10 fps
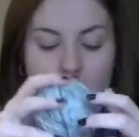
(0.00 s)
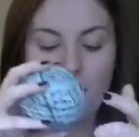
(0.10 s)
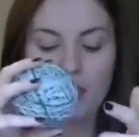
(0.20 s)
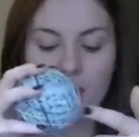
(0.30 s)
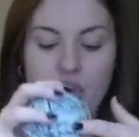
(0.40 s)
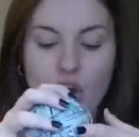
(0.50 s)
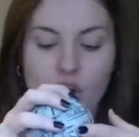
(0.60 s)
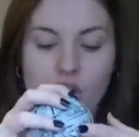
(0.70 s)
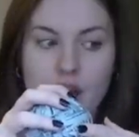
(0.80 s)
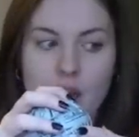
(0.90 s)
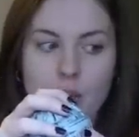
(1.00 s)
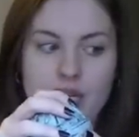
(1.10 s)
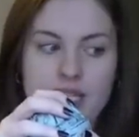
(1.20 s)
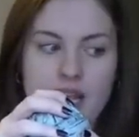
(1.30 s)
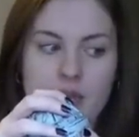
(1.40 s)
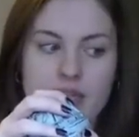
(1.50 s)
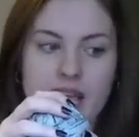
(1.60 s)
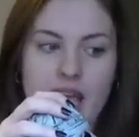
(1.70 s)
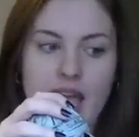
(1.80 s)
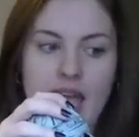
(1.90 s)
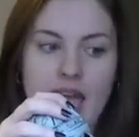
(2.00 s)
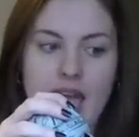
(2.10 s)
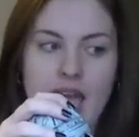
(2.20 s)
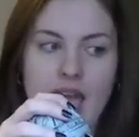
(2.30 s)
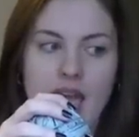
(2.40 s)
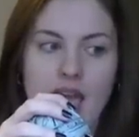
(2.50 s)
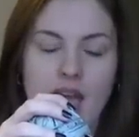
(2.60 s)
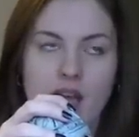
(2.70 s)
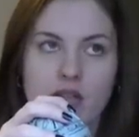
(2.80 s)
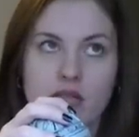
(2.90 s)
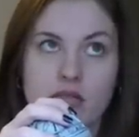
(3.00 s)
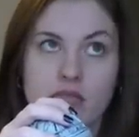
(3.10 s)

But the yarn, I want to say it was uh,